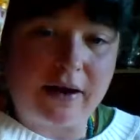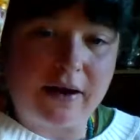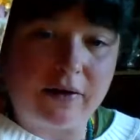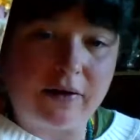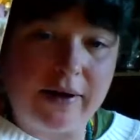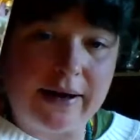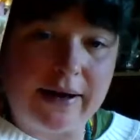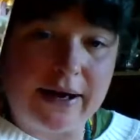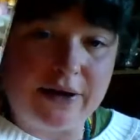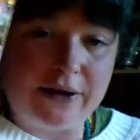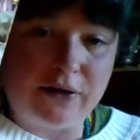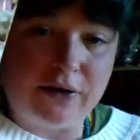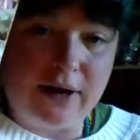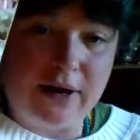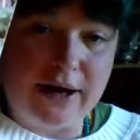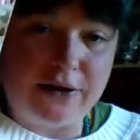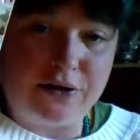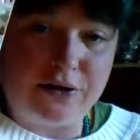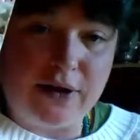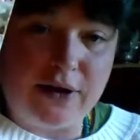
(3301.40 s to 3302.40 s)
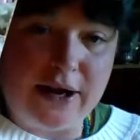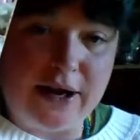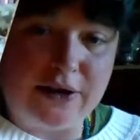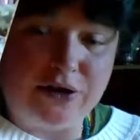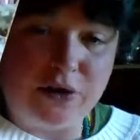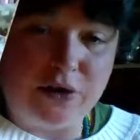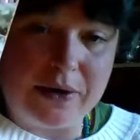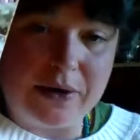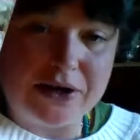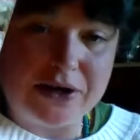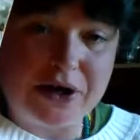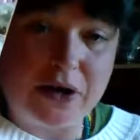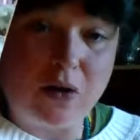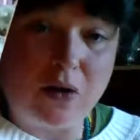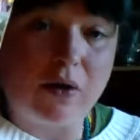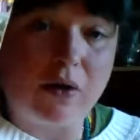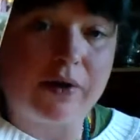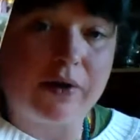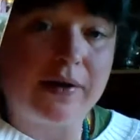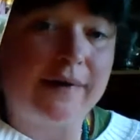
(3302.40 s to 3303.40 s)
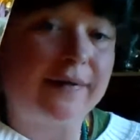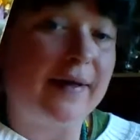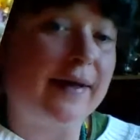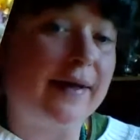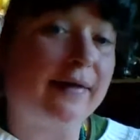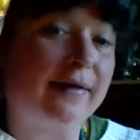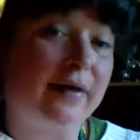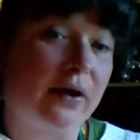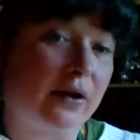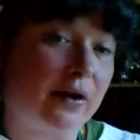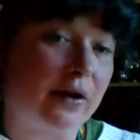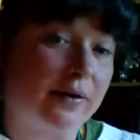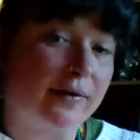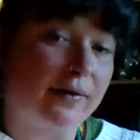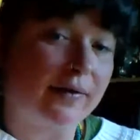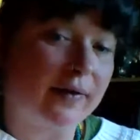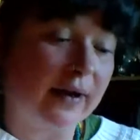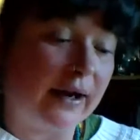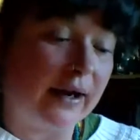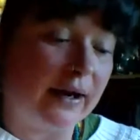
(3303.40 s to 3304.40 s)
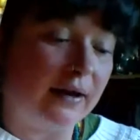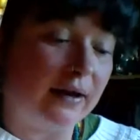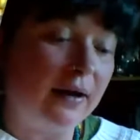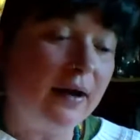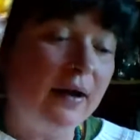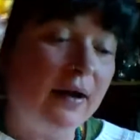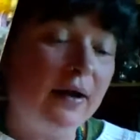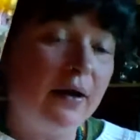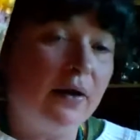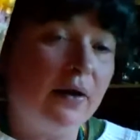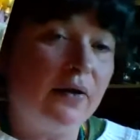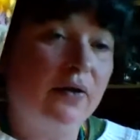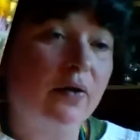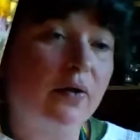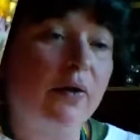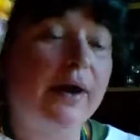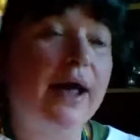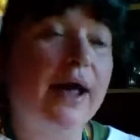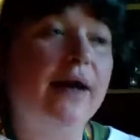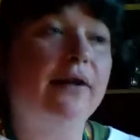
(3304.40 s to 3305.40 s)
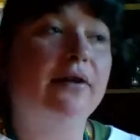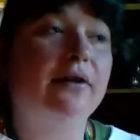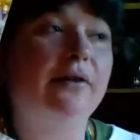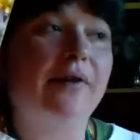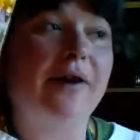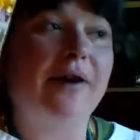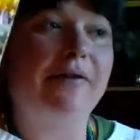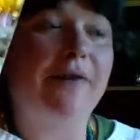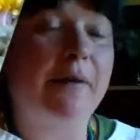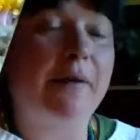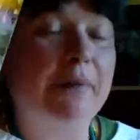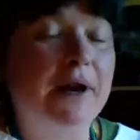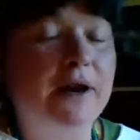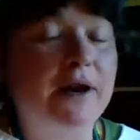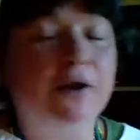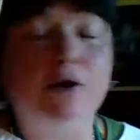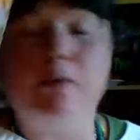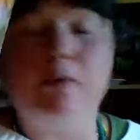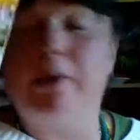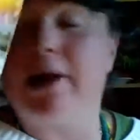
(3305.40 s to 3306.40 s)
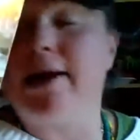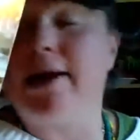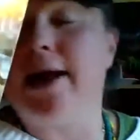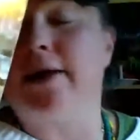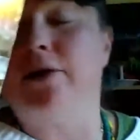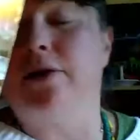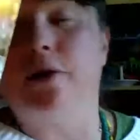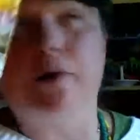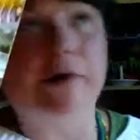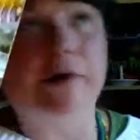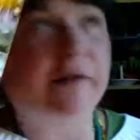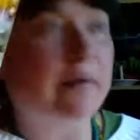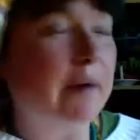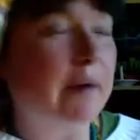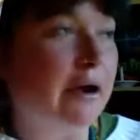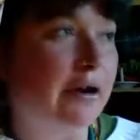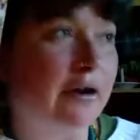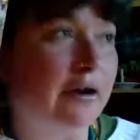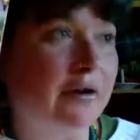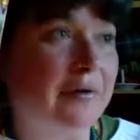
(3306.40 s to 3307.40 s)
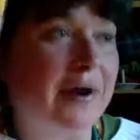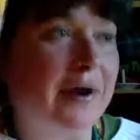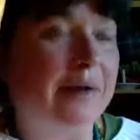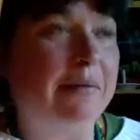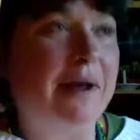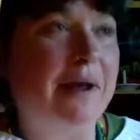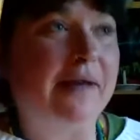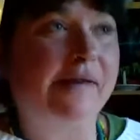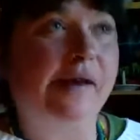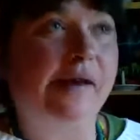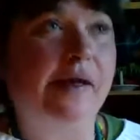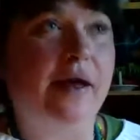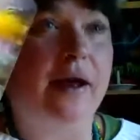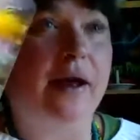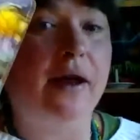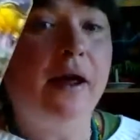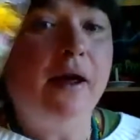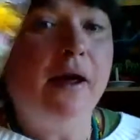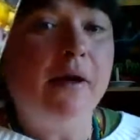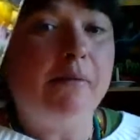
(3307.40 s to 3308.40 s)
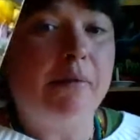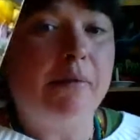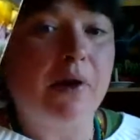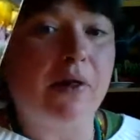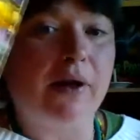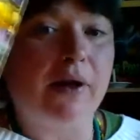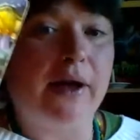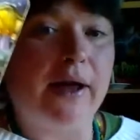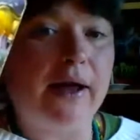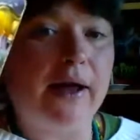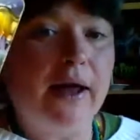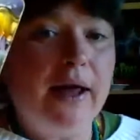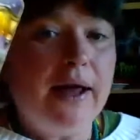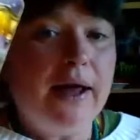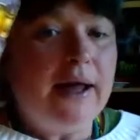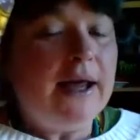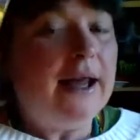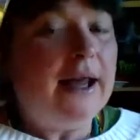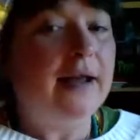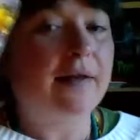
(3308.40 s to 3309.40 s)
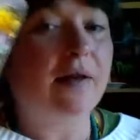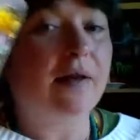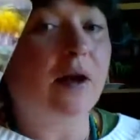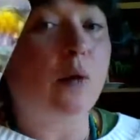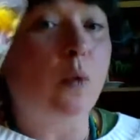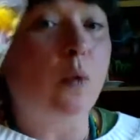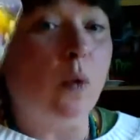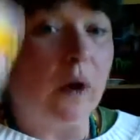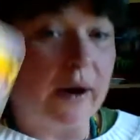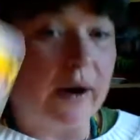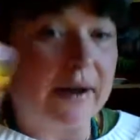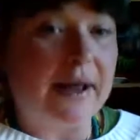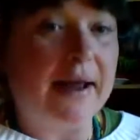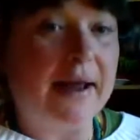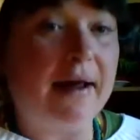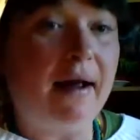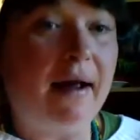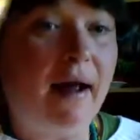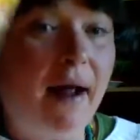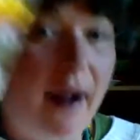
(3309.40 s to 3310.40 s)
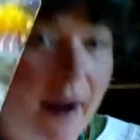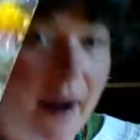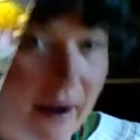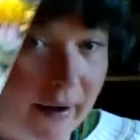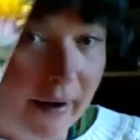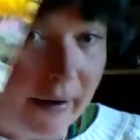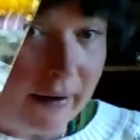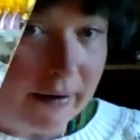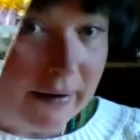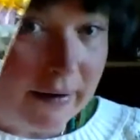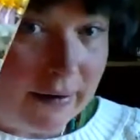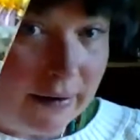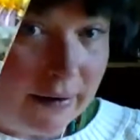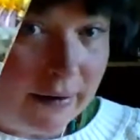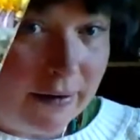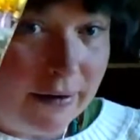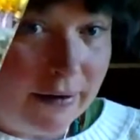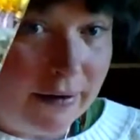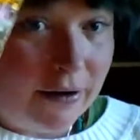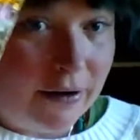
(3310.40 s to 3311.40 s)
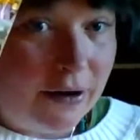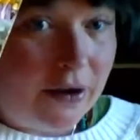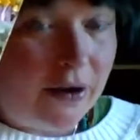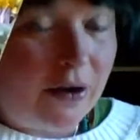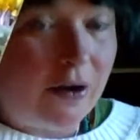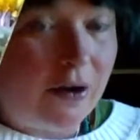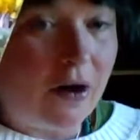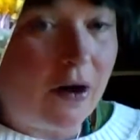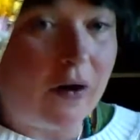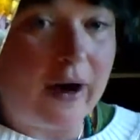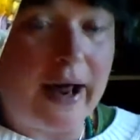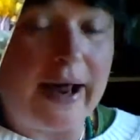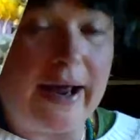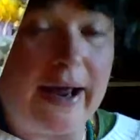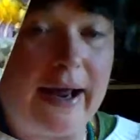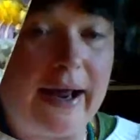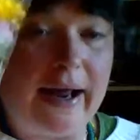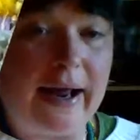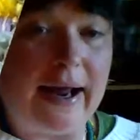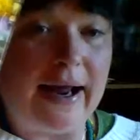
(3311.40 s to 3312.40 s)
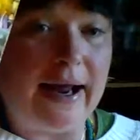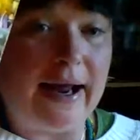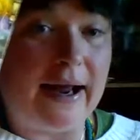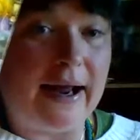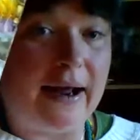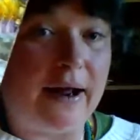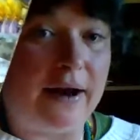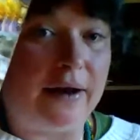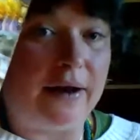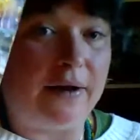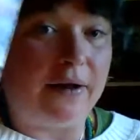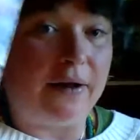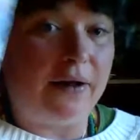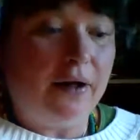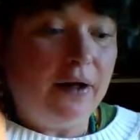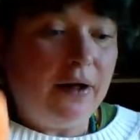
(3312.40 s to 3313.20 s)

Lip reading: that are like in intuition, or like things that are unseen. So again, divine feminine, you might not know this about your divine masculine, but like he's like working hard, okay, and